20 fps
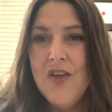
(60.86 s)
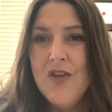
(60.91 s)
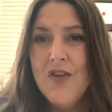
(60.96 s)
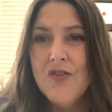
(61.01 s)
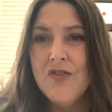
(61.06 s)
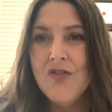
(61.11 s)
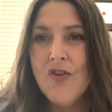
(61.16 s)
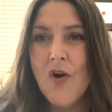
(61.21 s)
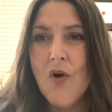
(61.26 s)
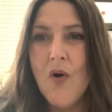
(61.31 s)

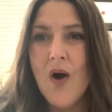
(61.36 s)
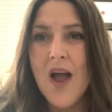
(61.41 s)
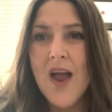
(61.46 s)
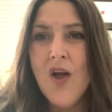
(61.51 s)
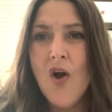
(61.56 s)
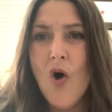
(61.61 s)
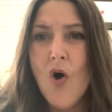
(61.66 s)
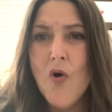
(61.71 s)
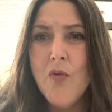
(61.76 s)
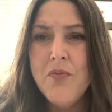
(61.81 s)
So I
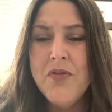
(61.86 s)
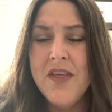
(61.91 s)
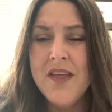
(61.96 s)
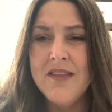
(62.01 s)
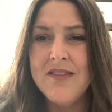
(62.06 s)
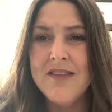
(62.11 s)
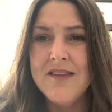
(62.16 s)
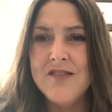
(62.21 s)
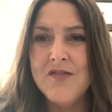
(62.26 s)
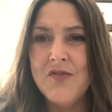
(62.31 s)
hope
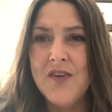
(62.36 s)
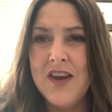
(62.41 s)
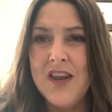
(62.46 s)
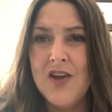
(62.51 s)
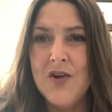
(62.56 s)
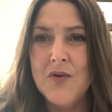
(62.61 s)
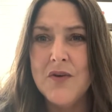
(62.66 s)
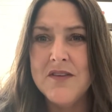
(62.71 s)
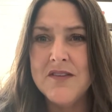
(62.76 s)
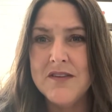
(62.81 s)
that this
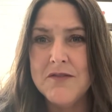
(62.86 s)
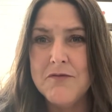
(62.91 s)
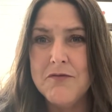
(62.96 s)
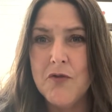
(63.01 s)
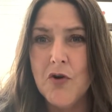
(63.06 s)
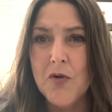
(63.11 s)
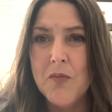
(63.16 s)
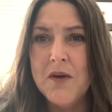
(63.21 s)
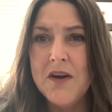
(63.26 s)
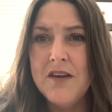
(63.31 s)
video is
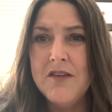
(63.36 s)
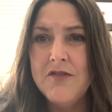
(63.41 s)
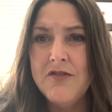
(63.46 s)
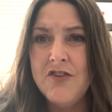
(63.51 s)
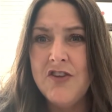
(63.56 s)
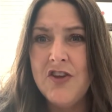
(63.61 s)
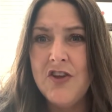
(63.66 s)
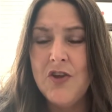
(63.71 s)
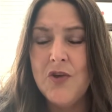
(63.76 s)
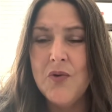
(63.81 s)
informative
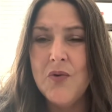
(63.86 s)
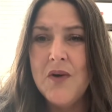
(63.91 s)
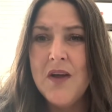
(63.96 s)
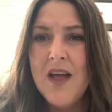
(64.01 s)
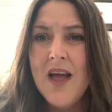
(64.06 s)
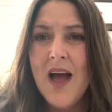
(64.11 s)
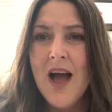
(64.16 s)
to you.